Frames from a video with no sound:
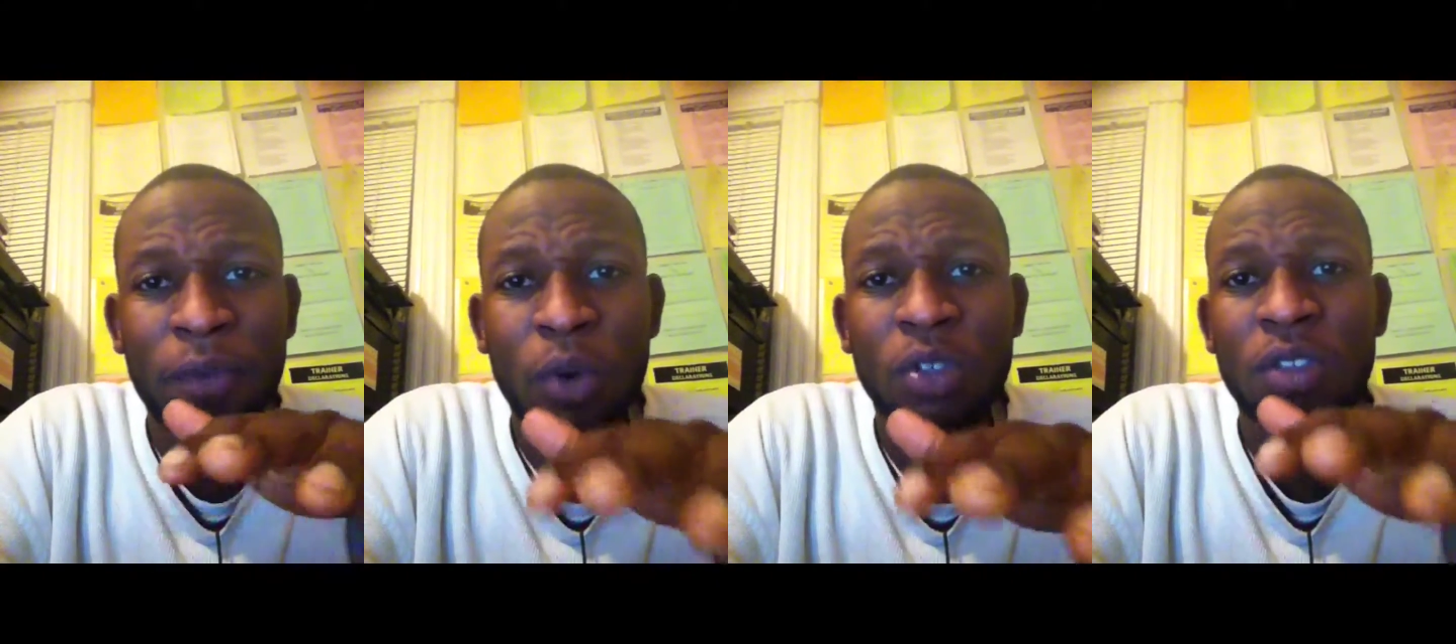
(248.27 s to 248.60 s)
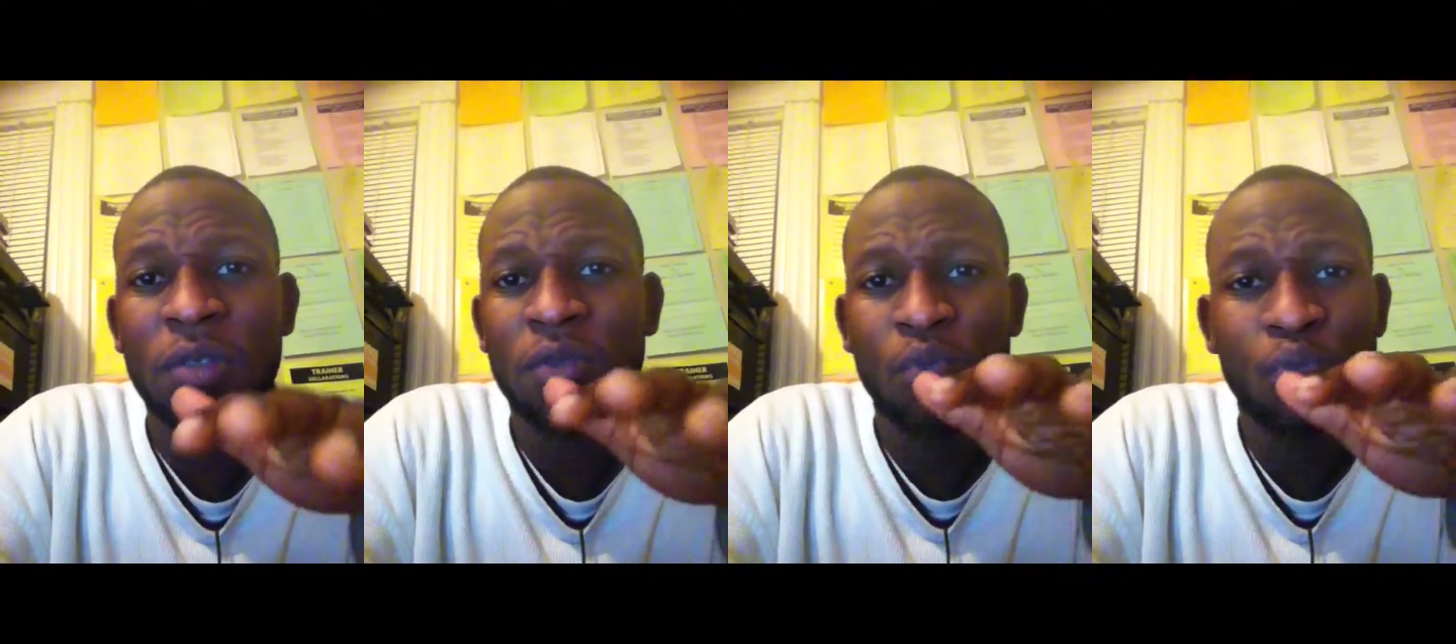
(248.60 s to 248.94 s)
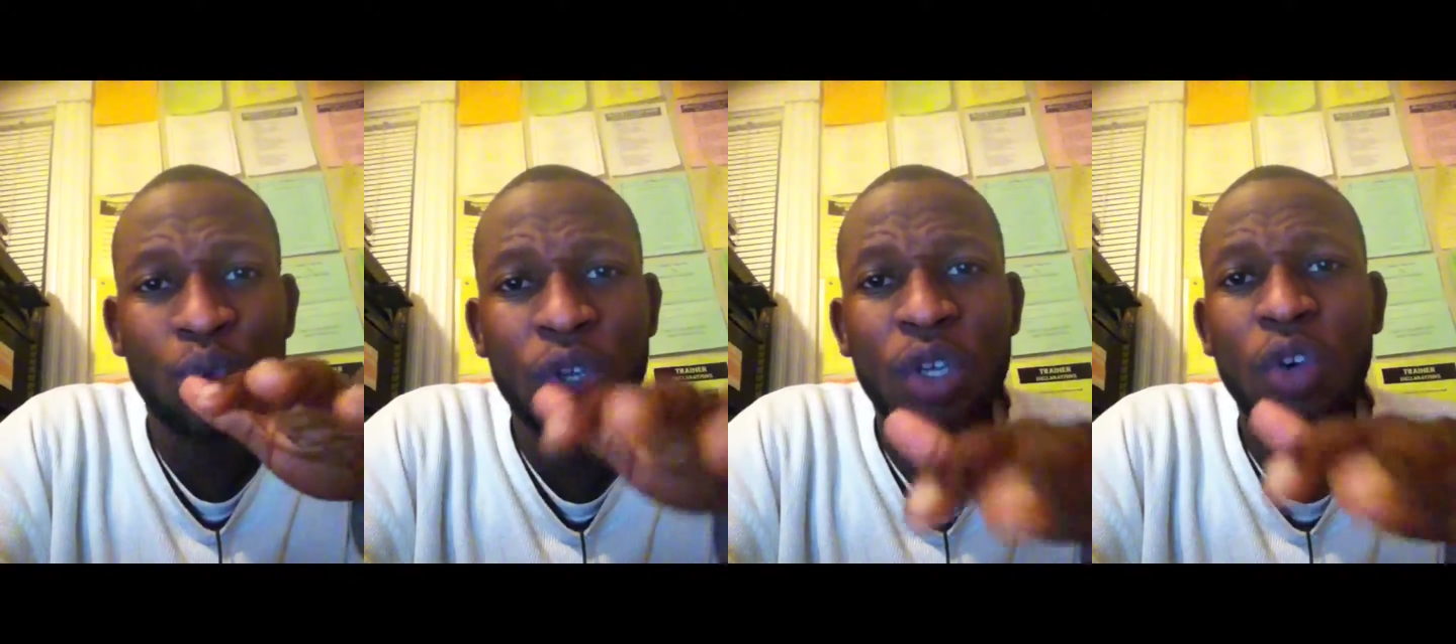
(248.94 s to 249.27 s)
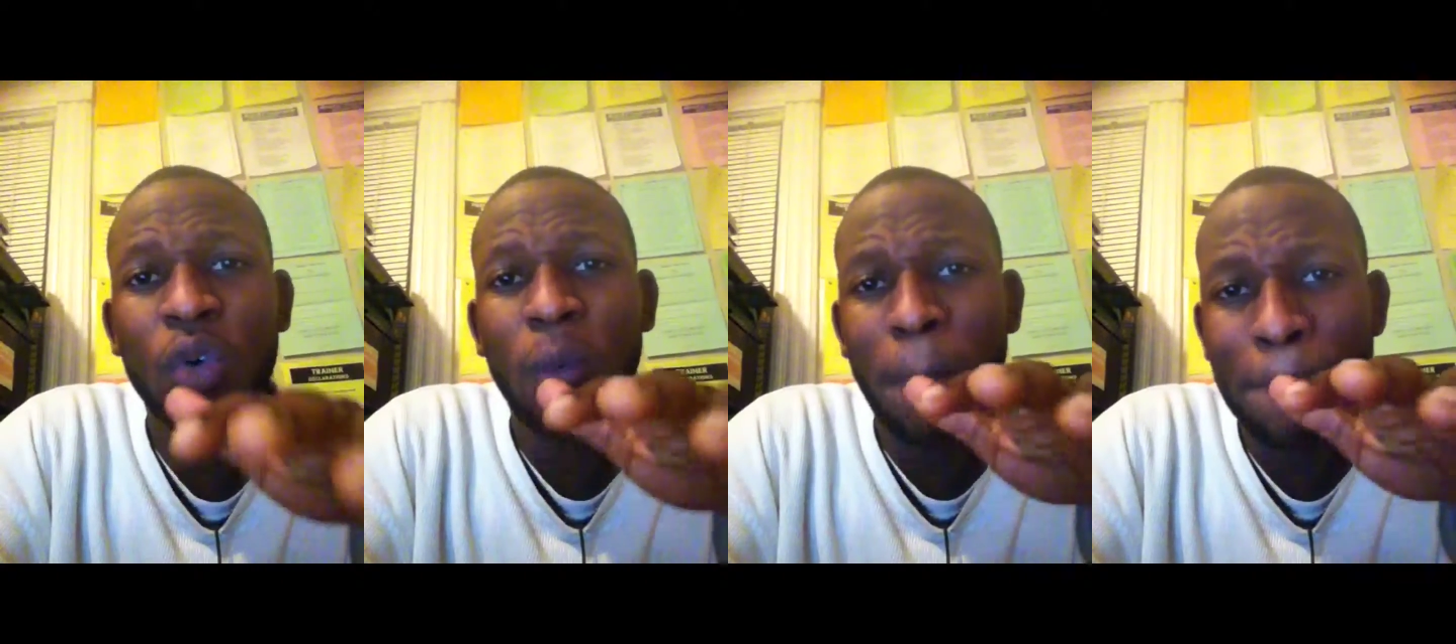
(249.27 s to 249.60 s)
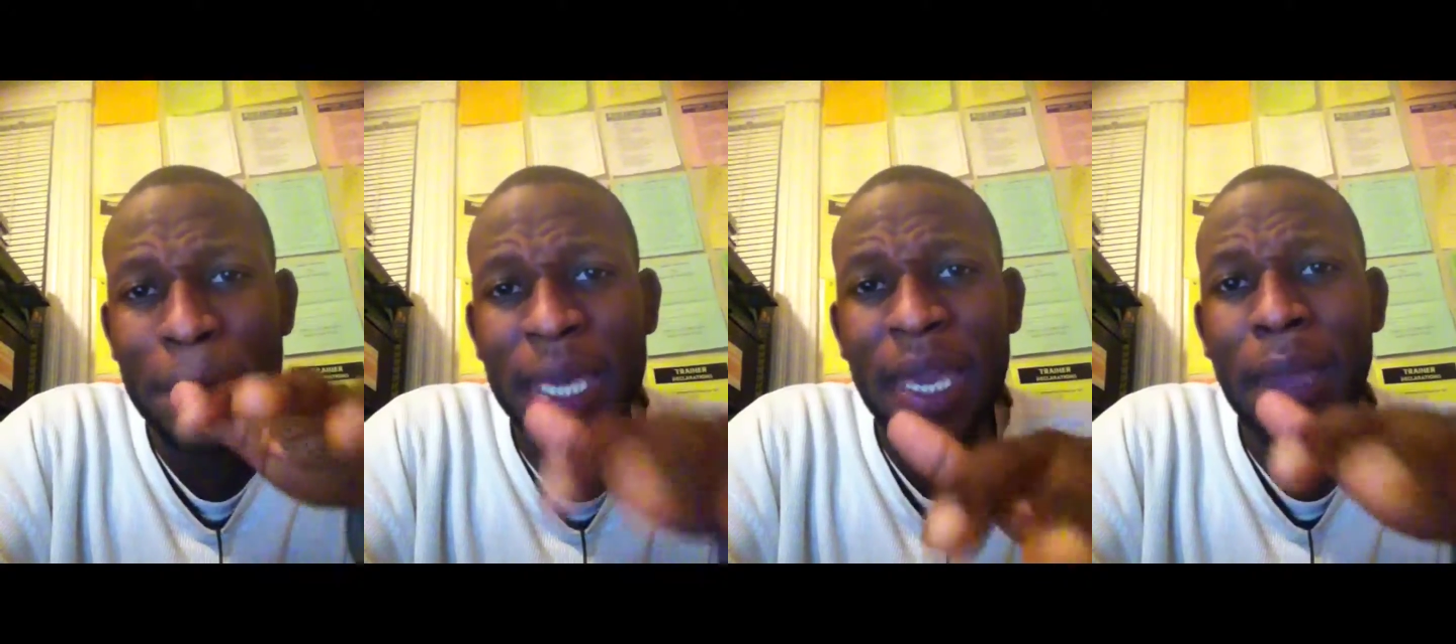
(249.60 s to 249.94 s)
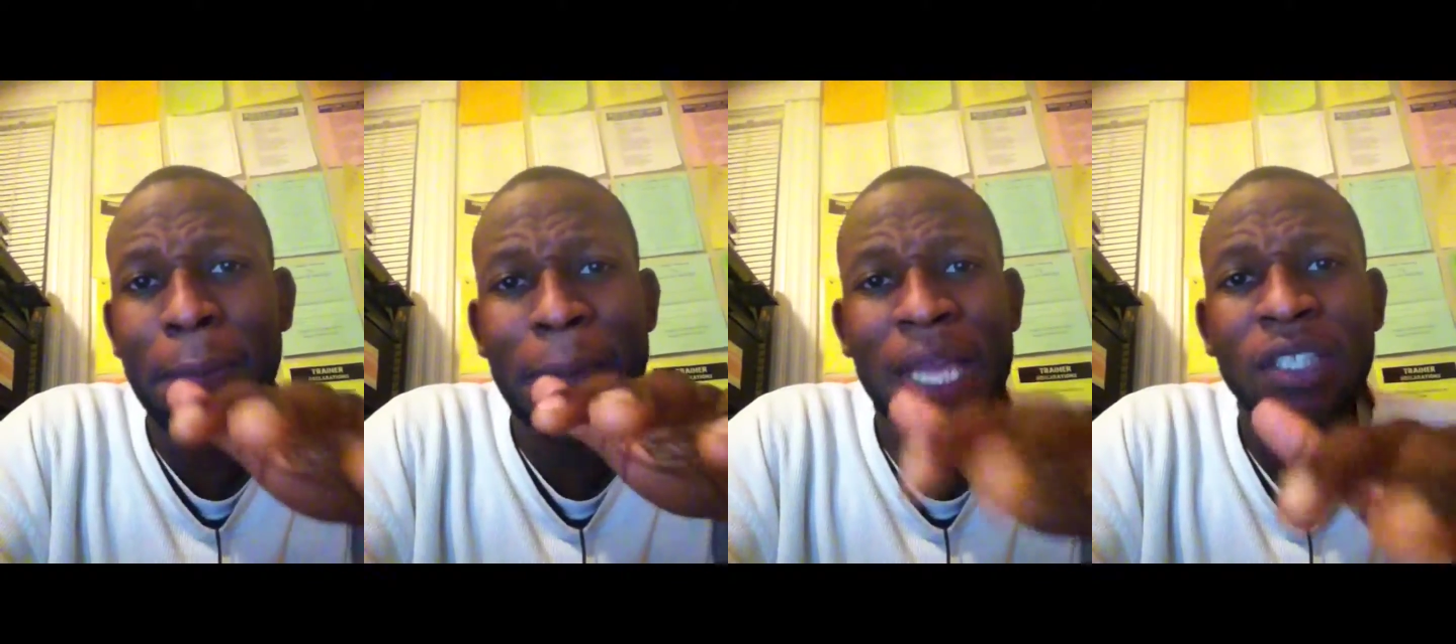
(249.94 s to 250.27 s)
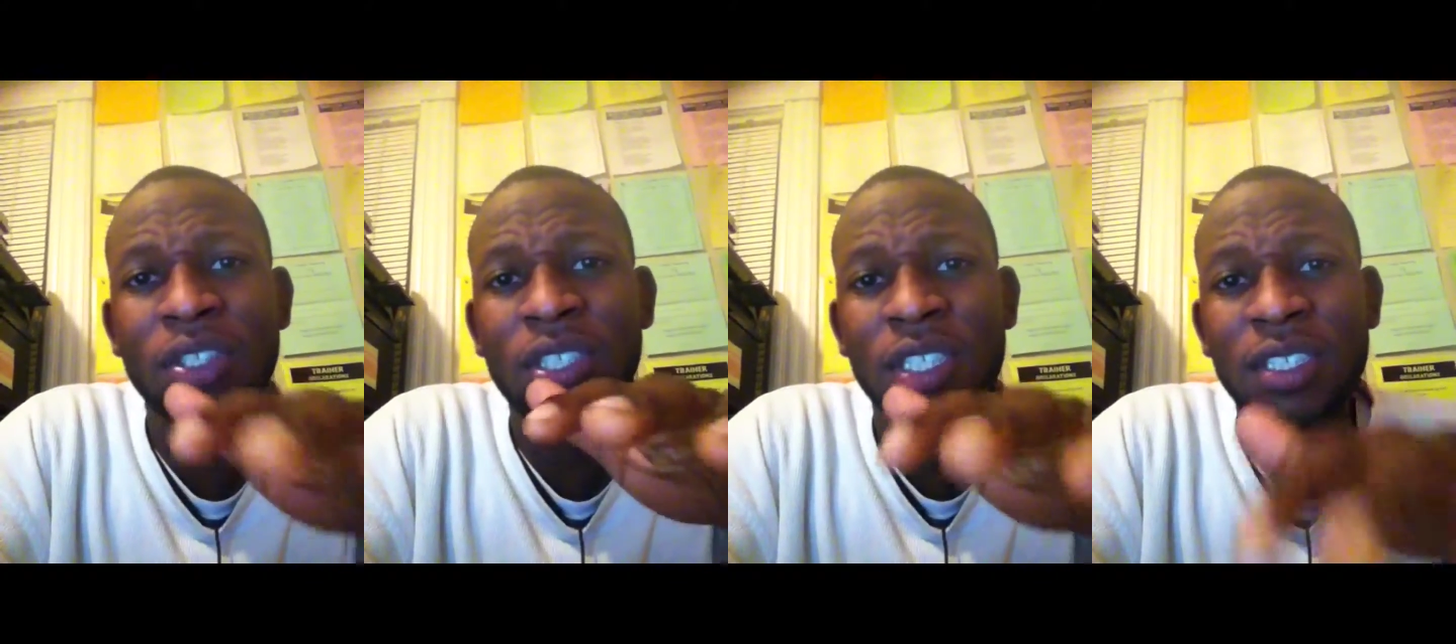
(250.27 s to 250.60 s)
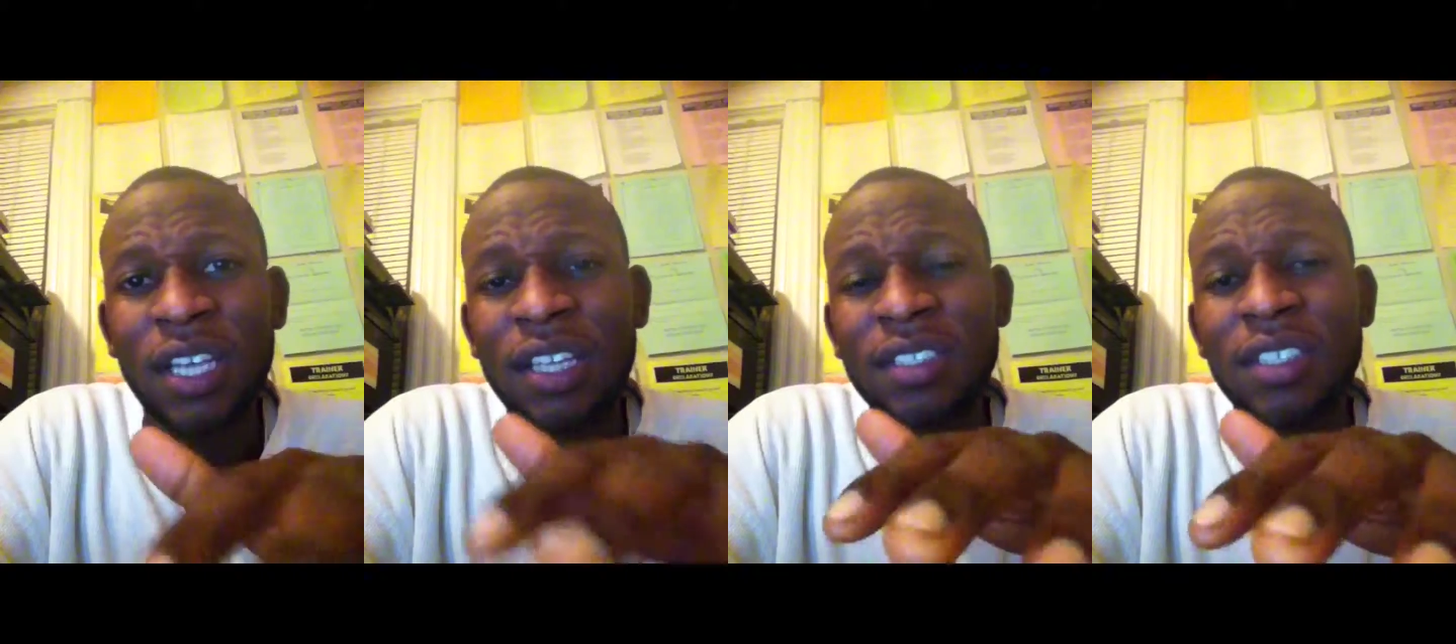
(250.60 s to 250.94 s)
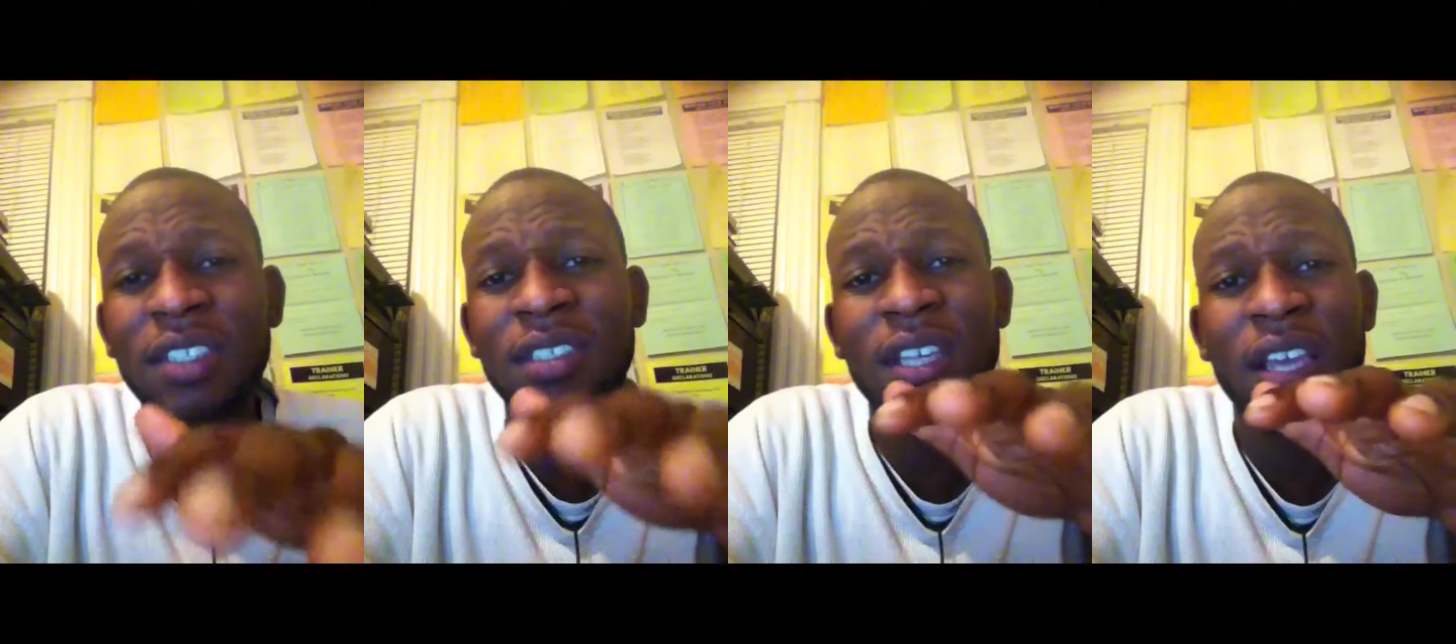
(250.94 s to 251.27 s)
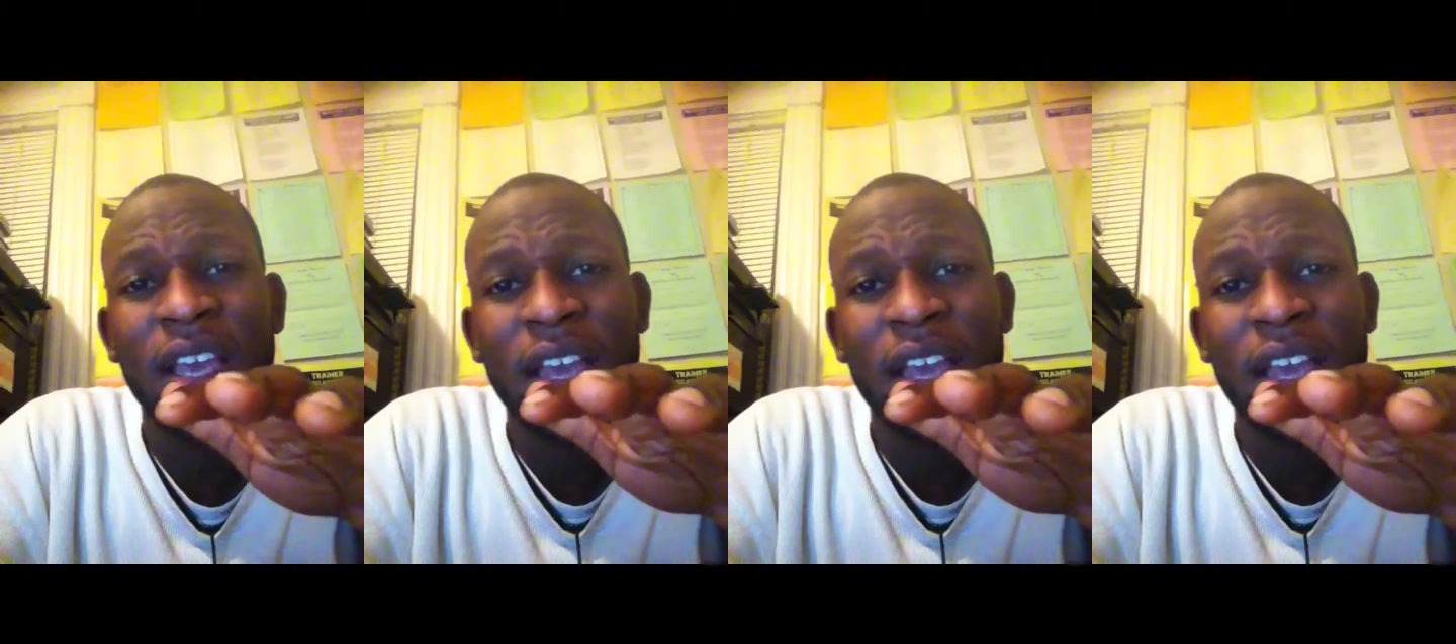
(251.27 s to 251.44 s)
first real big major successes